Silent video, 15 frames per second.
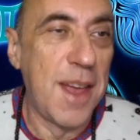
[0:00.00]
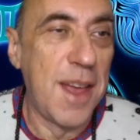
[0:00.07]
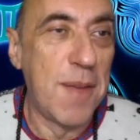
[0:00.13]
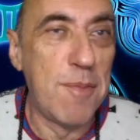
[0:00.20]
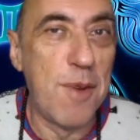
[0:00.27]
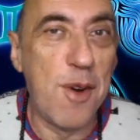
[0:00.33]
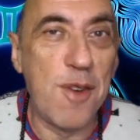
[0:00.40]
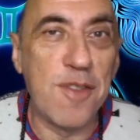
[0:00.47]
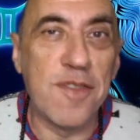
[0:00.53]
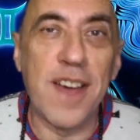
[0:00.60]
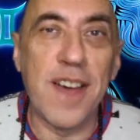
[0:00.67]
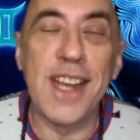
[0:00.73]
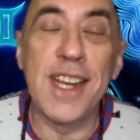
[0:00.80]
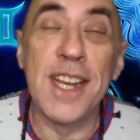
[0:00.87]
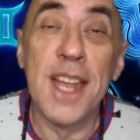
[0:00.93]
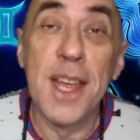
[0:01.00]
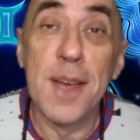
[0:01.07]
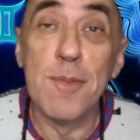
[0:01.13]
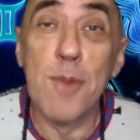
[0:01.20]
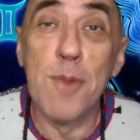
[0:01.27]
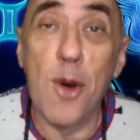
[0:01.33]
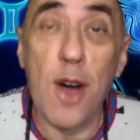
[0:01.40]
More fun,
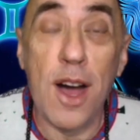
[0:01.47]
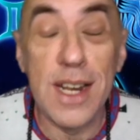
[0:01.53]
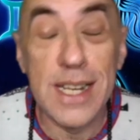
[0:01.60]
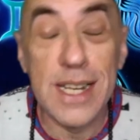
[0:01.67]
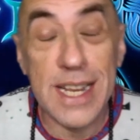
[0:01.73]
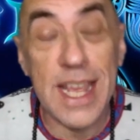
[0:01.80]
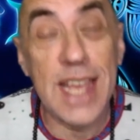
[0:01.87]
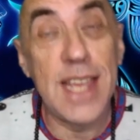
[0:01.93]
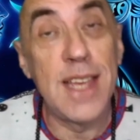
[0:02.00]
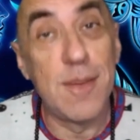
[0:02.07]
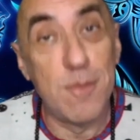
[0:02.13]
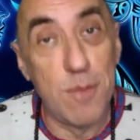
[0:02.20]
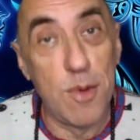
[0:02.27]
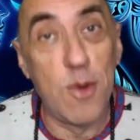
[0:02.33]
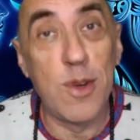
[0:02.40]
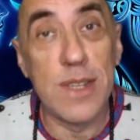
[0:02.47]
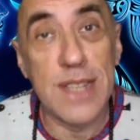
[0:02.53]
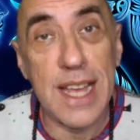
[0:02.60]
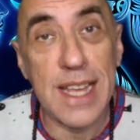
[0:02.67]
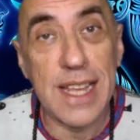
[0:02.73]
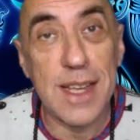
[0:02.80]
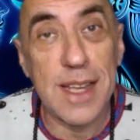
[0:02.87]
more holiday, more
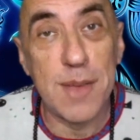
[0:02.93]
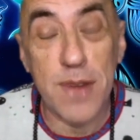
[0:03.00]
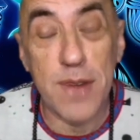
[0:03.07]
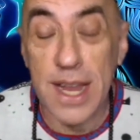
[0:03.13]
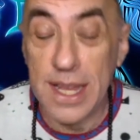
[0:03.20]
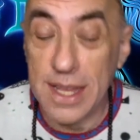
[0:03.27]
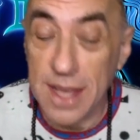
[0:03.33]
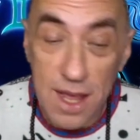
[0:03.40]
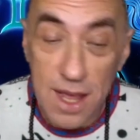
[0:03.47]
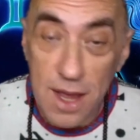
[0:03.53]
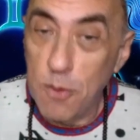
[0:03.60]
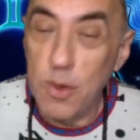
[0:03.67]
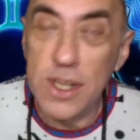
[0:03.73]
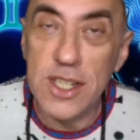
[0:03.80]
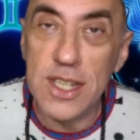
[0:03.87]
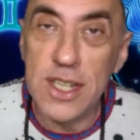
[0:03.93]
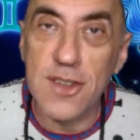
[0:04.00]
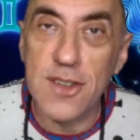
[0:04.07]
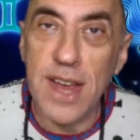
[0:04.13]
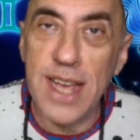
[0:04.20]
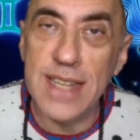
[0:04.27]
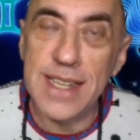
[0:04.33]
taking a break which is
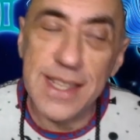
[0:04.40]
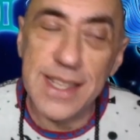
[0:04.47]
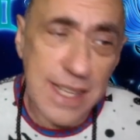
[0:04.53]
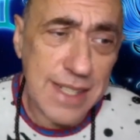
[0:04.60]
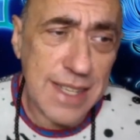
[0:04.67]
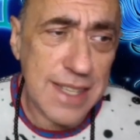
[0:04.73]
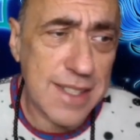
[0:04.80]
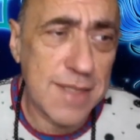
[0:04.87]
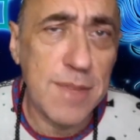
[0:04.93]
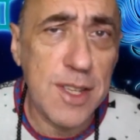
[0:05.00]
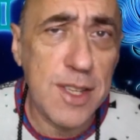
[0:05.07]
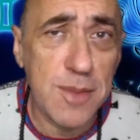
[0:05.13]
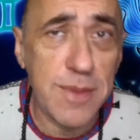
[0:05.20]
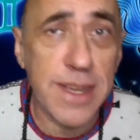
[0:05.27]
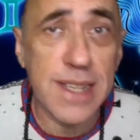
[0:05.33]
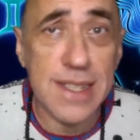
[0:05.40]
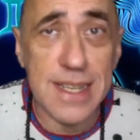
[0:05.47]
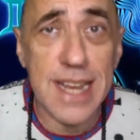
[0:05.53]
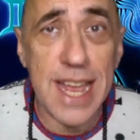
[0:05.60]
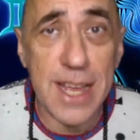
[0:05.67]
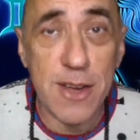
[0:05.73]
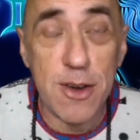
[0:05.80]
great. And that doesn't mean you must
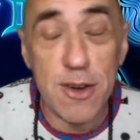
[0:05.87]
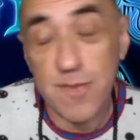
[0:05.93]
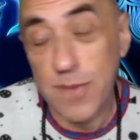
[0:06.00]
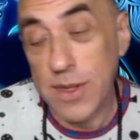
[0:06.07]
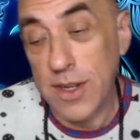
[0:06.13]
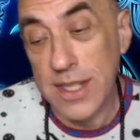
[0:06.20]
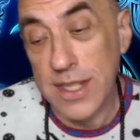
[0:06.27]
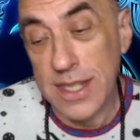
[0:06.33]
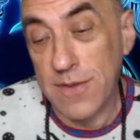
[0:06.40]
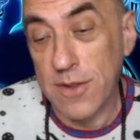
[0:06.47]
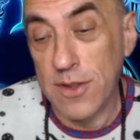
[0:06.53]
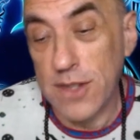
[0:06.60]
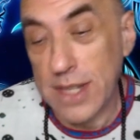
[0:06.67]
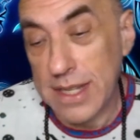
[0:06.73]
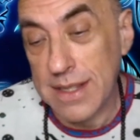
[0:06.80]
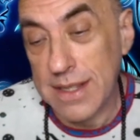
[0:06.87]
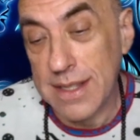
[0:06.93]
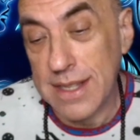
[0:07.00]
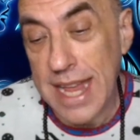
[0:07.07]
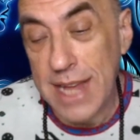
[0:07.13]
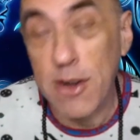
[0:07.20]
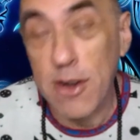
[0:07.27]
slack off, because if you just
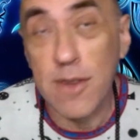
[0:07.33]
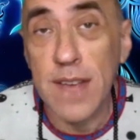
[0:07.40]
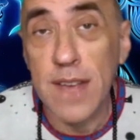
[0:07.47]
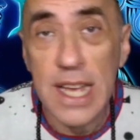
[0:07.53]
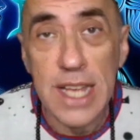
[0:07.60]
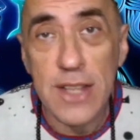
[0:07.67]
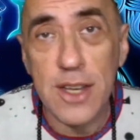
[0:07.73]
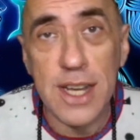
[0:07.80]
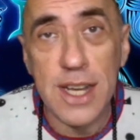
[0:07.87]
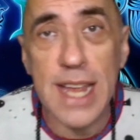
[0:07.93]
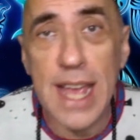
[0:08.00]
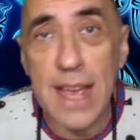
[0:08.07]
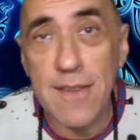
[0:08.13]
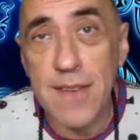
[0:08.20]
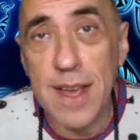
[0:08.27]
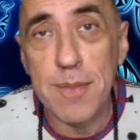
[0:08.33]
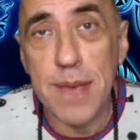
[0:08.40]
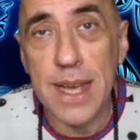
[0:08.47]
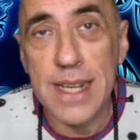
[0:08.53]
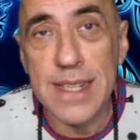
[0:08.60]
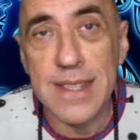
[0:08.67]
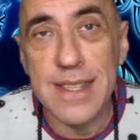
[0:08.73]
slack off, you're going to have
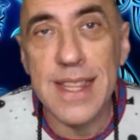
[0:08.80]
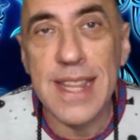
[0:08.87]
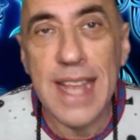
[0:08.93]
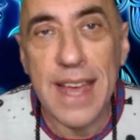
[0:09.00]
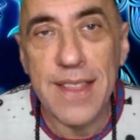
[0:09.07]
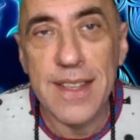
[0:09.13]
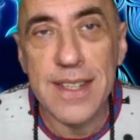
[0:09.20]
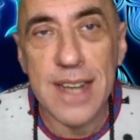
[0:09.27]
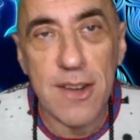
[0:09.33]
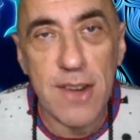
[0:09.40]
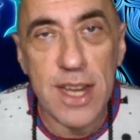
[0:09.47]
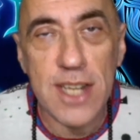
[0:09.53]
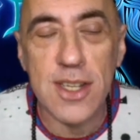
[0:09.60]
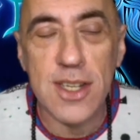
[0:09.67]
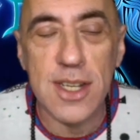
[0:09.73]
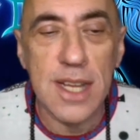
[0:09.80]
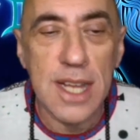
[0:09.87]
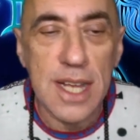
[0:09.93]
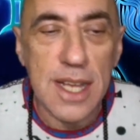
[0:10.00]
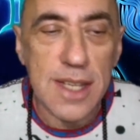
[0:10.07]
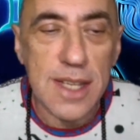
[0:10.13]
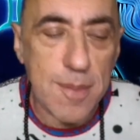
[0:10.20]
unbalance in the other direction.
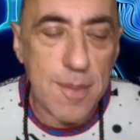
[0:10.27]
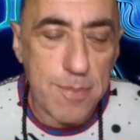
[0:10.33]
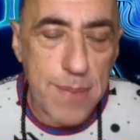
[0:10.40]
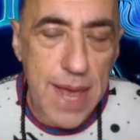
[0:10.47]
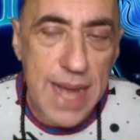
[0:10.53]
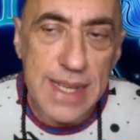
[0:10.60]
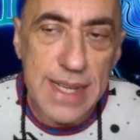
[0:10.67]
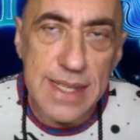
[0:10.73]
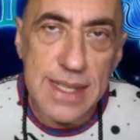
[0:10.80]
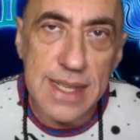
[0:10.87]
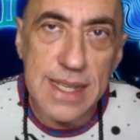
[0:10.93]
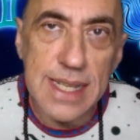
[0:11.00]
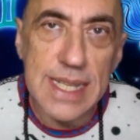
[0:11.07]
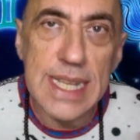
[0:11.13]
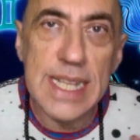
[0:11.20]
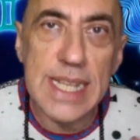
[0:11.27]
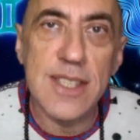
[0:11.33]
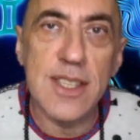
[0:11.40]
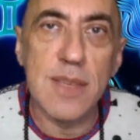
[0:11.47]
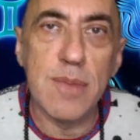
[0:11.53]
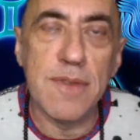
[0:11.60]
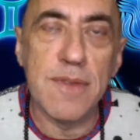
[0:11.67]
So balance needs
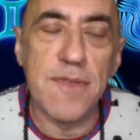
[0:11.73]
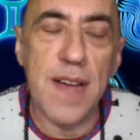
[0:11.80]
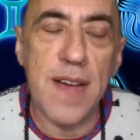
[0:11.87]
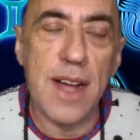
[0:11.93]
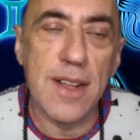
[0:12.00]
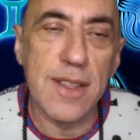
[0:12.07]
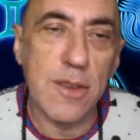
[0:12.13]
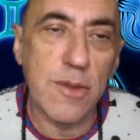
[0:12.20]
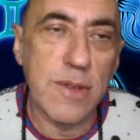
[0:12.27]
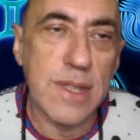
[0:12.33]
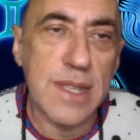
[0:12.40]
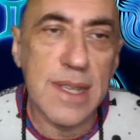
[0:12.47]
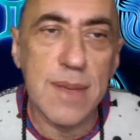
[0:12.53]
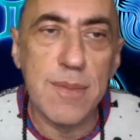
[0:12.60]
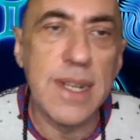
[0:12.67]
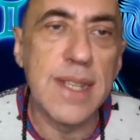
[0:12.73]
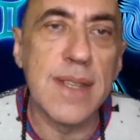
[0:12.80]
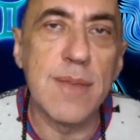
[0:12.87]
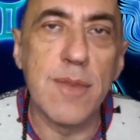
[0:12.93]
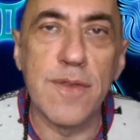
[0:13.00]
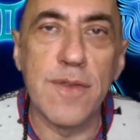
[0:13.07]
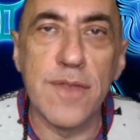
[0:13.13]
to be found. Your
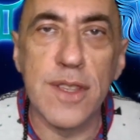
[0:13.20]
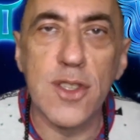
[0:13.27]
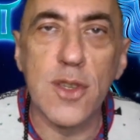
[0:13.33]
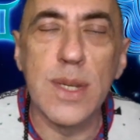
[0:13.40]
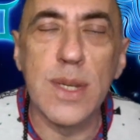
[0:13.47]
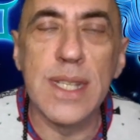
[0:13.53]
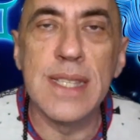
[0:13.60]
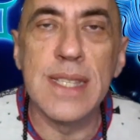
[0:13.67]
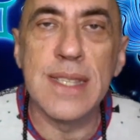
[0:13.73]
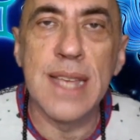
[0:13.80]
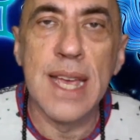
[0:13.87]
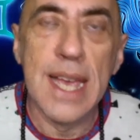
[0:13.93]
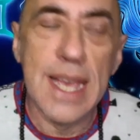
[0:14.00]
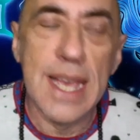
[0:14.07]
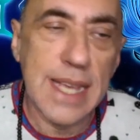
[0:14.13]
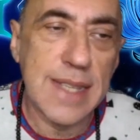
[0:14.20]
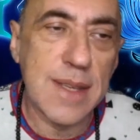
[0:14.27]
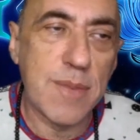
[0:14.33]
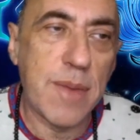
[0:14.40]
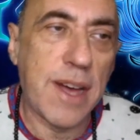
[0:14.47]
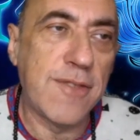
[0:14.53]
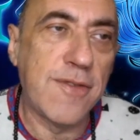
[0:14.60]
symbolism of the twins is
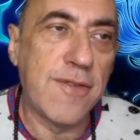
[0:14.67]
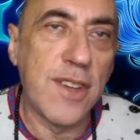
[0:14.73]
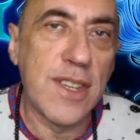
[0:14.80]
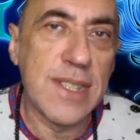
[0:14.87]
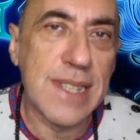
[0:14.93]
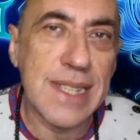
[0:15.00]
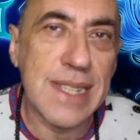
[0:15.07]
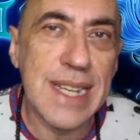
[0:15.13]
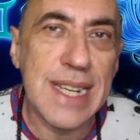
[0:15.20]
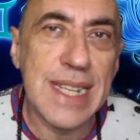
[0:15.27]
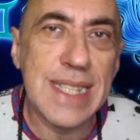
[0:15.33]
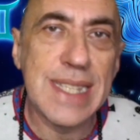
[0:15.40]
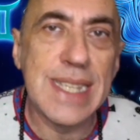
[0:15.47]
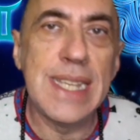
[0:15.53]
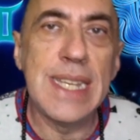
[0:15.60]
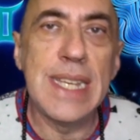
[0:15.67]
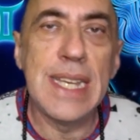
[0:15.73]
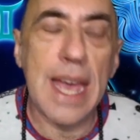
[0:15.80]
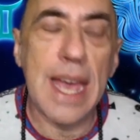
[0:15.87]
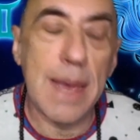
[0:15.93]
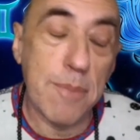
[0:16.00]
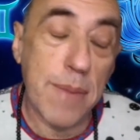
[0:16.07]
about versatility,
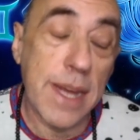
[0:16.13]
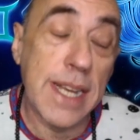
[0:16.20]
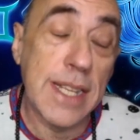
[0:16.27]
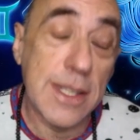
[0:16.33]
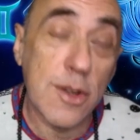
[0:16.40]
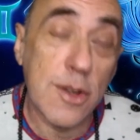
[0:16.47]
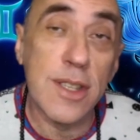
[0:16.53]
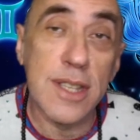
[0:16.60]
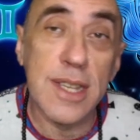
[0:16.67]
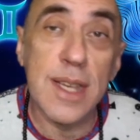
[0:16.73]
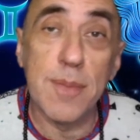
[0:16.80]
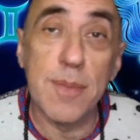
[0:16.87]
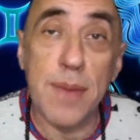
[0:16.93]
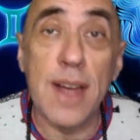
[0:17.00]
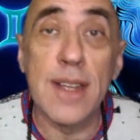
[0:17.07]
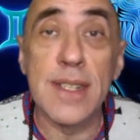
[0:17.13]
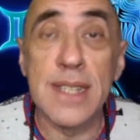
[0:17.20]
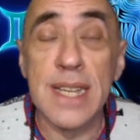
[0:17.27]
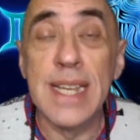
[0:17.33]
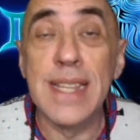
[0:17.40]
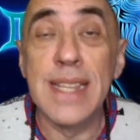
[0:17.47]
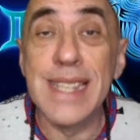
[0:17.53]
but it's also about
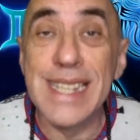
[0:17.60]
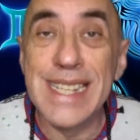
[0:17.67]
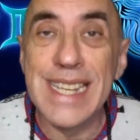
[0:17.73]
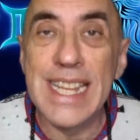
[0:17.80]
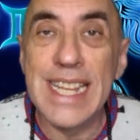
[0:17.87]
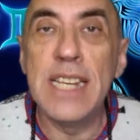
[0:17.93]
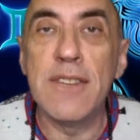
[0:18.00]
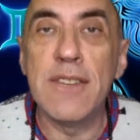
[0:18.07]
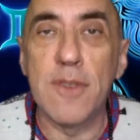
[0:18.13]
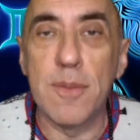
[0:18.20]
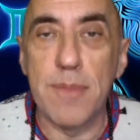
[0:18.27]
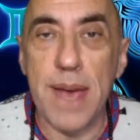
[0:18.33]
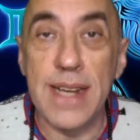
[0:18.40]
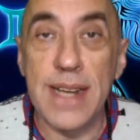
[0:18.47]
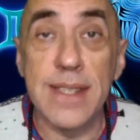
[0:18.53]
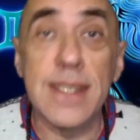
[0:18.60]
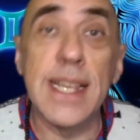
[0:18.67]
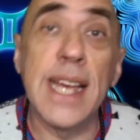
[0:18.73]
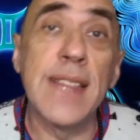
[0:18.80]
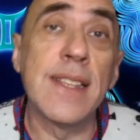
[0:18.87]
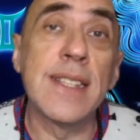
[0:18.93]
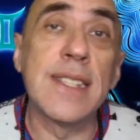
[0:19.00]
the need for balance
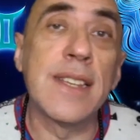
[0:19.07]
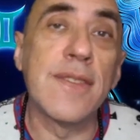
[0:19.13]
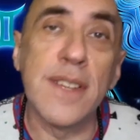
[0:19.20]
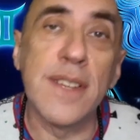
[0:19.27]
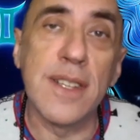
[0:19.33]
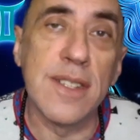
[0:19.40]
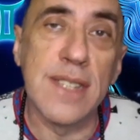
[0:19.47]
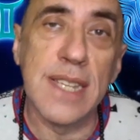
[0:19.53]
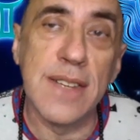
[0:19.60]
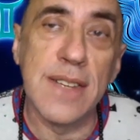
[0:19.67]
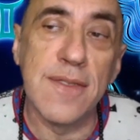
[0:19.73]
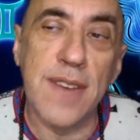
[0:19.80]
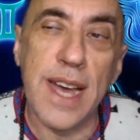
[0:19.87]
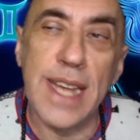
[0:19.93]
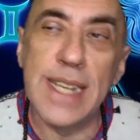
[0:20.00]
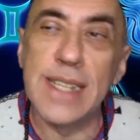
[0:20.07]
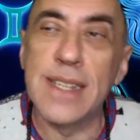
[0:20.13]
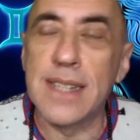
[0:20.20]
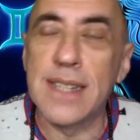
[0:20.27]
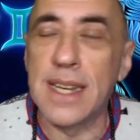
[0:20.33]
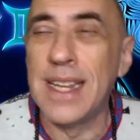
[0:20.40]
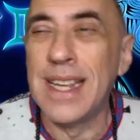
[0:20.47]
and the difficulty in finding
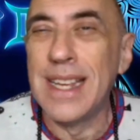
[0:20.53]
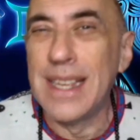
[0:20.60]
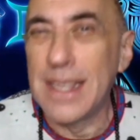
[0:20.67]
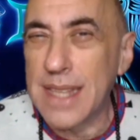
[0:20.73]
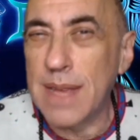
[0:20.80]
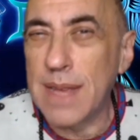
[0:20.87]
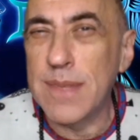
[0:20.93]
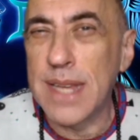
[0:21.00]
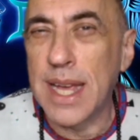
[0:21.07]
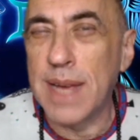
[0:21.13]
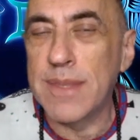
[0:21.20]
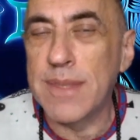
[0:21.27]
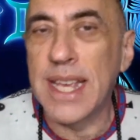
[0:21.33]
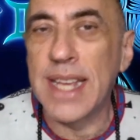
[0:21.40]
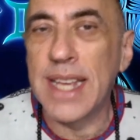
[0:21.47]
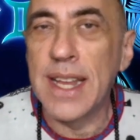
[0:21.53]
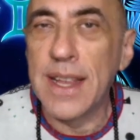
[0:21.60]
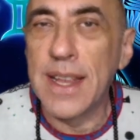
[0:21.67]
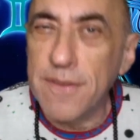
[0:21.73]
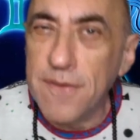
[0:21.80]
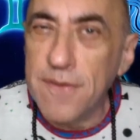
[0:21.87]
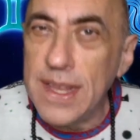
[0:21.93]
it, and sometimes that
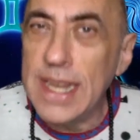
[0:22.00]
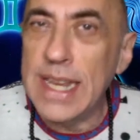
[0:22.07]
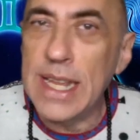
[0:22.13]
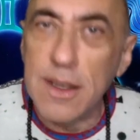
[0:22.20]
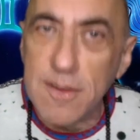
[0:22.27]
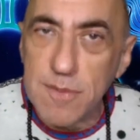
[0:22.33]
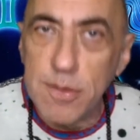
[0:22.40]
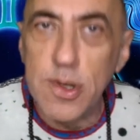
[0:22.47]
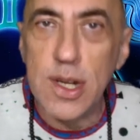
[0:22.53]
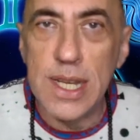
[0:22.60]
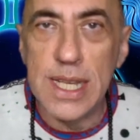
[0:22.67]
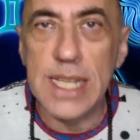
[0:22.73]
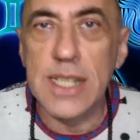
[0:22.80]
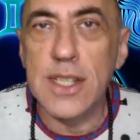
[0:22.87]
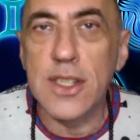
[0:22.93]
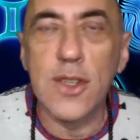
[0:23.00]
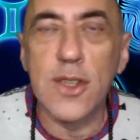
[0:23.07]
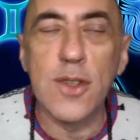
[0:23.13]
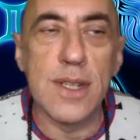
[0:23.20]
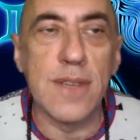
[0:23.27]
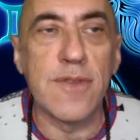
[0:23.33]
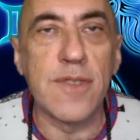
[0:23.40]
feeling of pulling in two
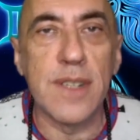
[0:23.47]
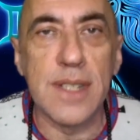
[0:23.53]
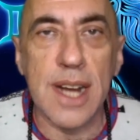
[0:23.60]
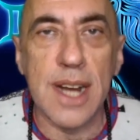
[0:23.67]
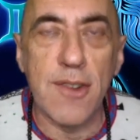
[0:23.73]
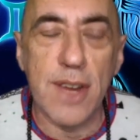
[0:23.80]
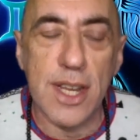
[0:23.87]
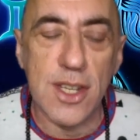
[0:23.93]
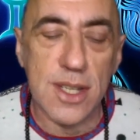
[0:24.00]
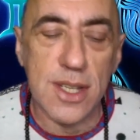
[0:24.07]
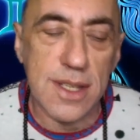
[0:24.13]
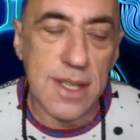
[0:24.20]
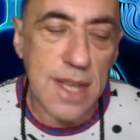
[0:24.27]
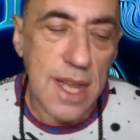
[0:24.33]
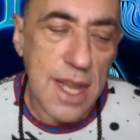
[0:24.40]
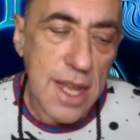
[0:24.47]
different directions.